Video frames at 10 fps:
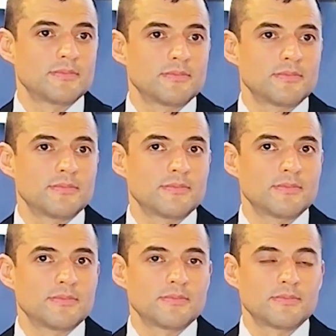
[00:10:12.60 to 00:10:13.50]

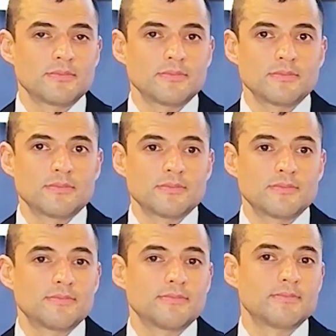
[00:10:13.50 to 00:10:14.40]

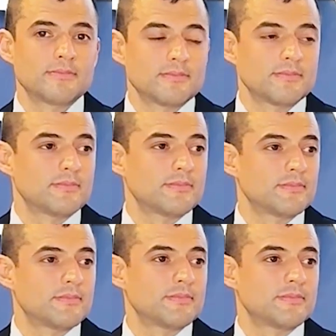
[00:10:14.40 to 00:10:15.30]

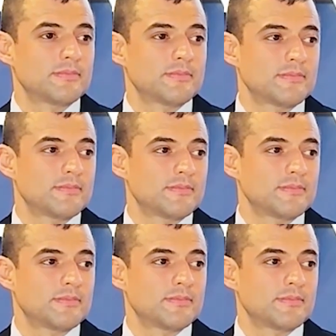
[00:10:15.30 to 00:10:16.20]

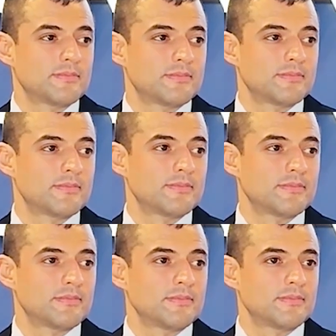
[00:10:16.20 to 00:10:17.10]

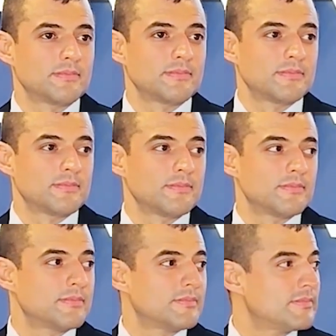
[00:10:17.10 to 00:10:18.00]

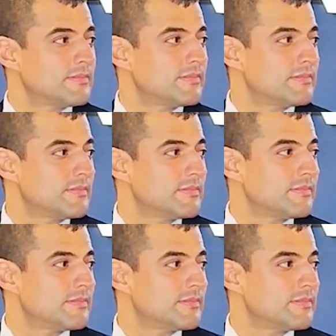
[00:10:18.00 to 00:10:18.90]

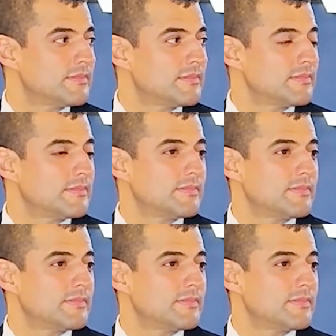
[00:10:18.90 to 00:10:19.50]
No words are spoken by the person on screen.